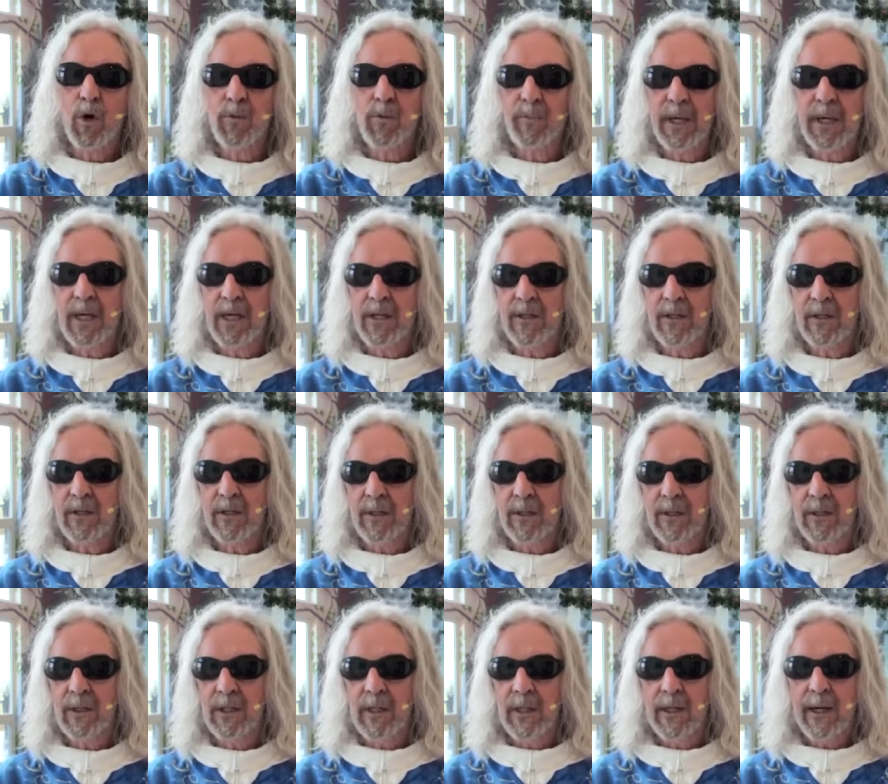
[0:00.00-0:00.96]
made.
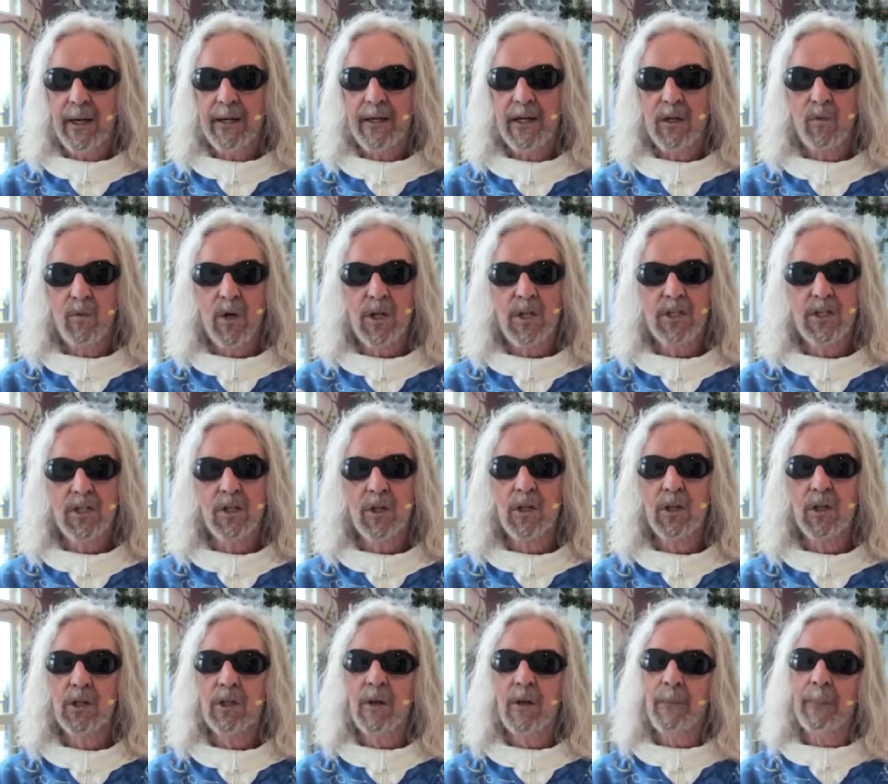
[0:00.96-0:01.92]
And it was, you
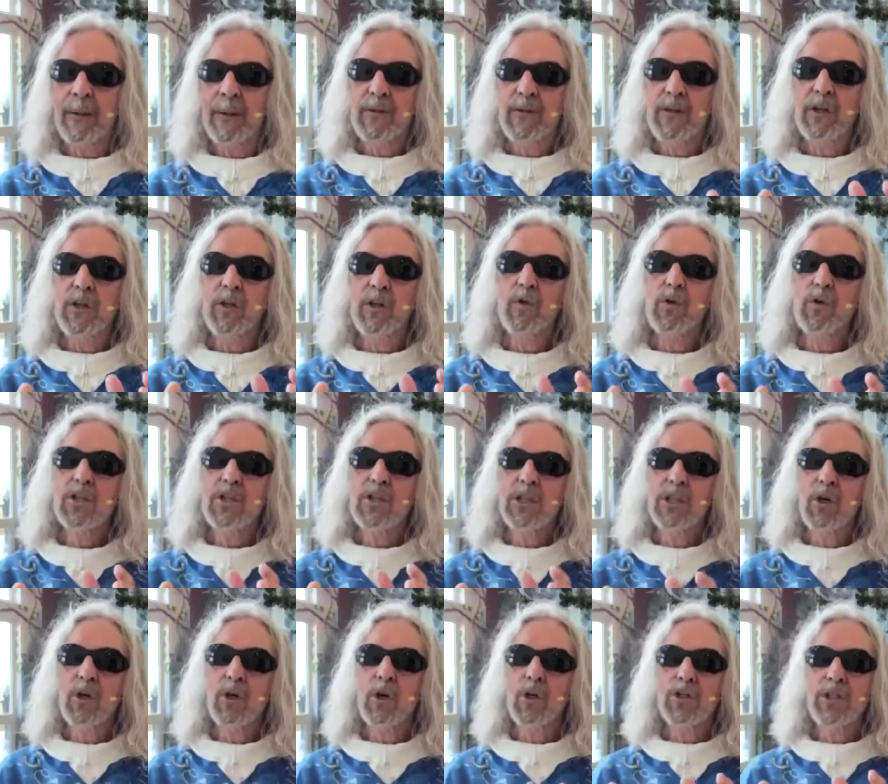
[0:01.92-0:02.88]
know, to use
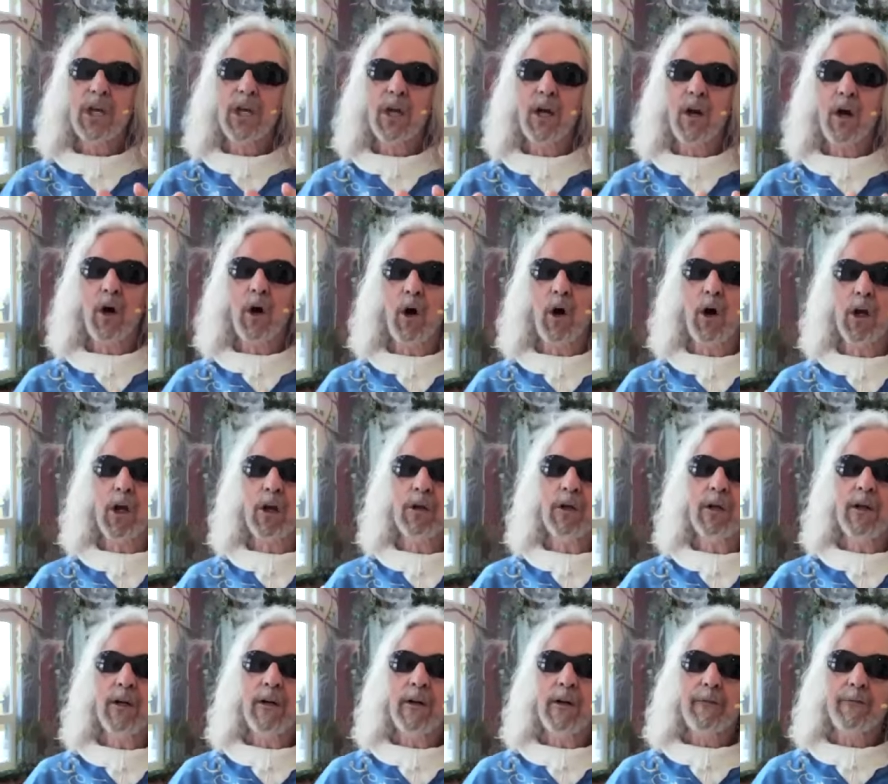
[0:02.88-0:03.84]
COJ all
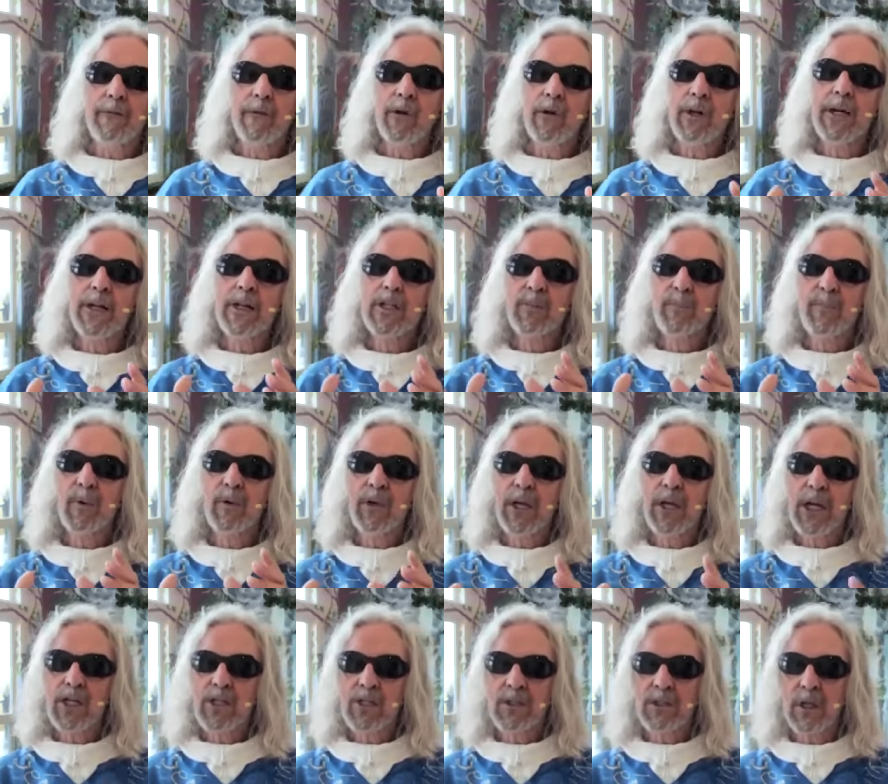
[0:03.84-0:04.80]
for
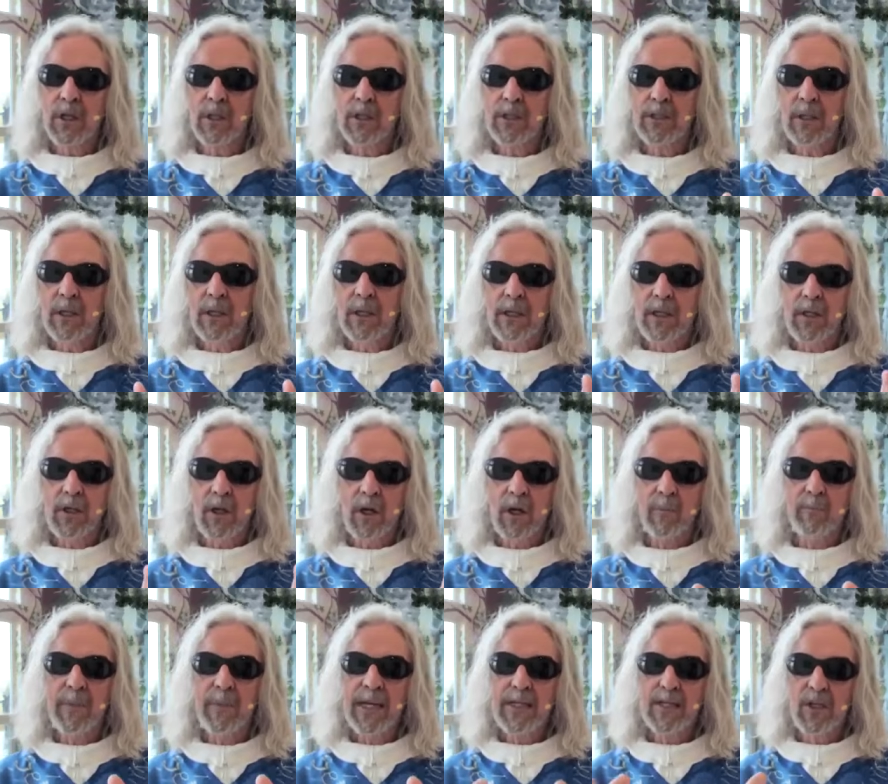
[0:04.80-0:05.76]
inspirational, you know,
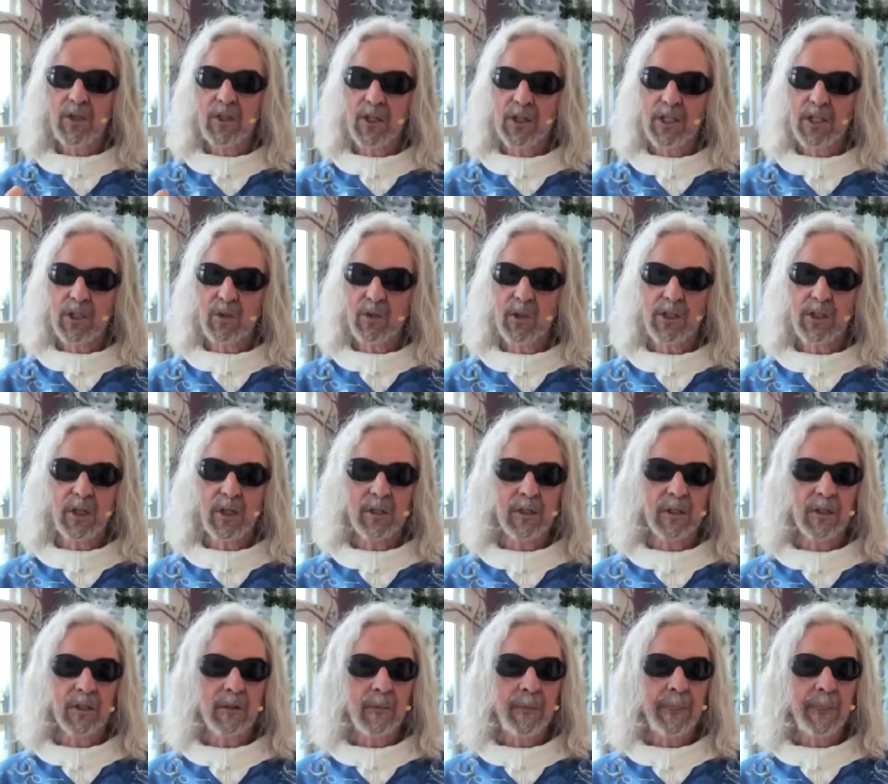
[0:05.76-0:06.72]
messages to each
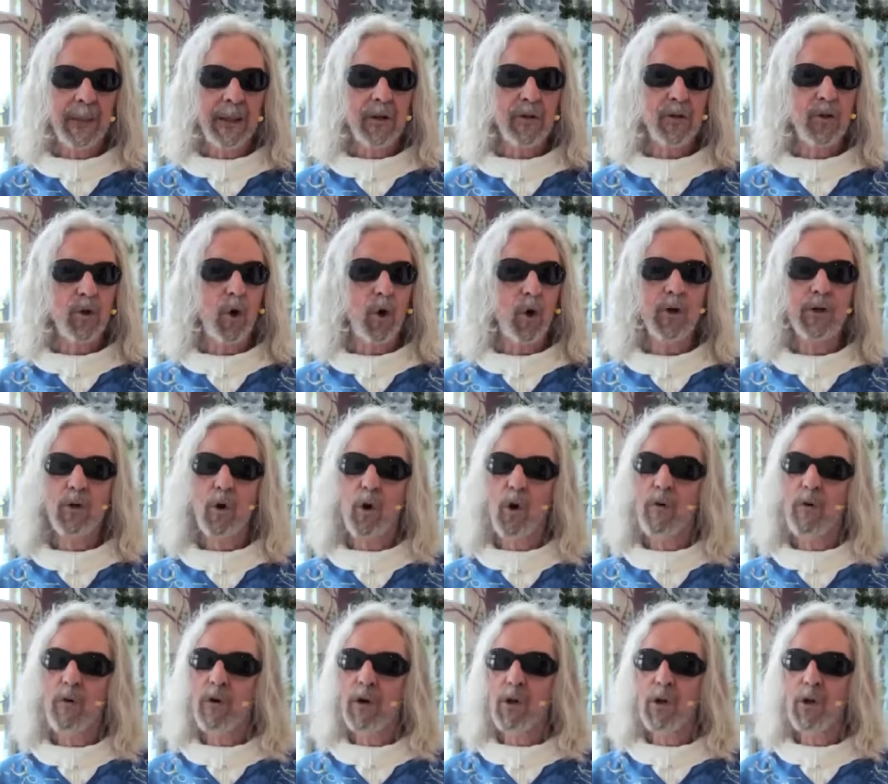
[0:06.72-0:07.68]
other. Don't
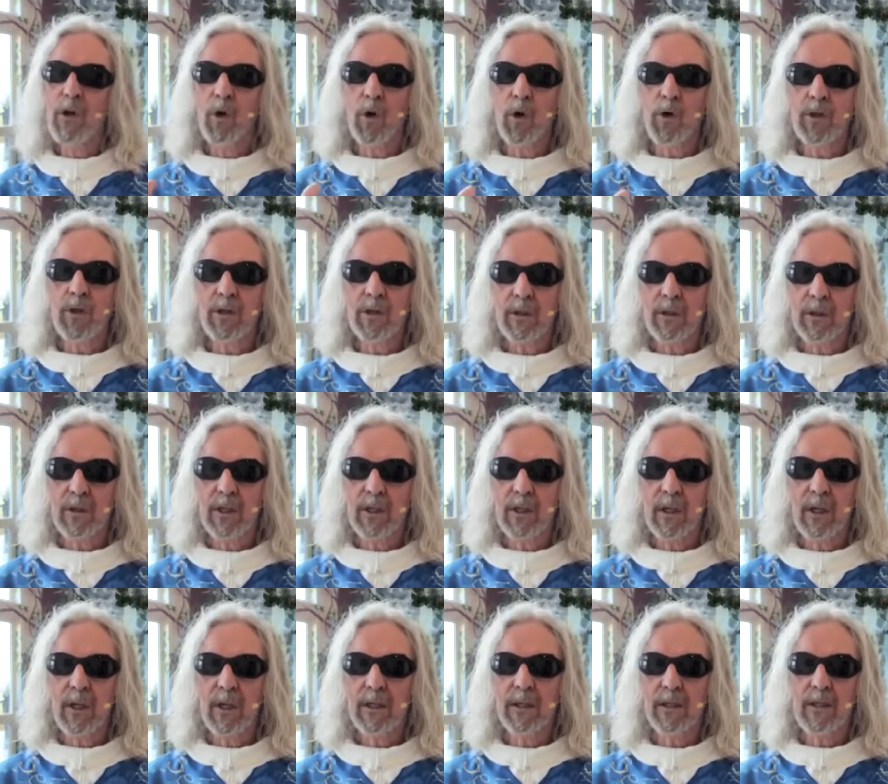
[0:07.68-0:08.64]
overload
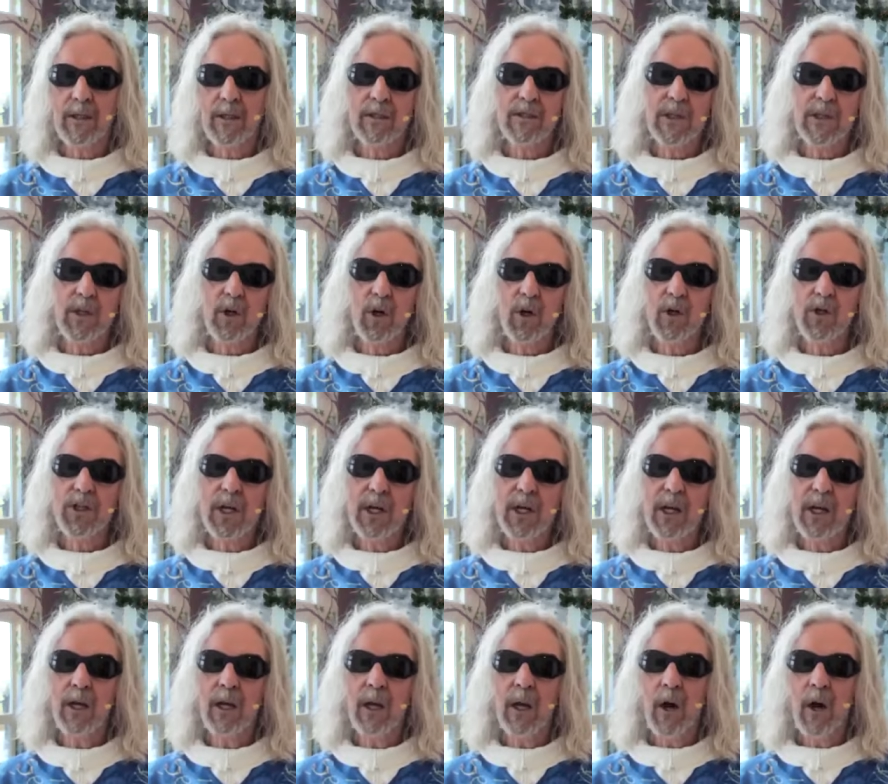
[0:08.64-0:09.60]
the
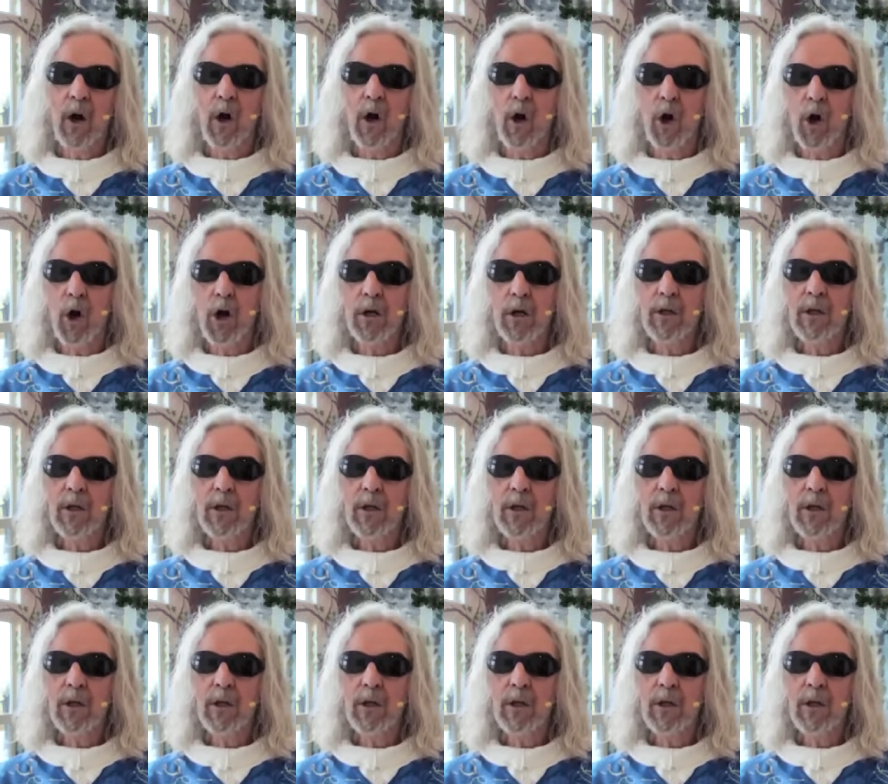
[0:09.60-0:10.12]
COJ all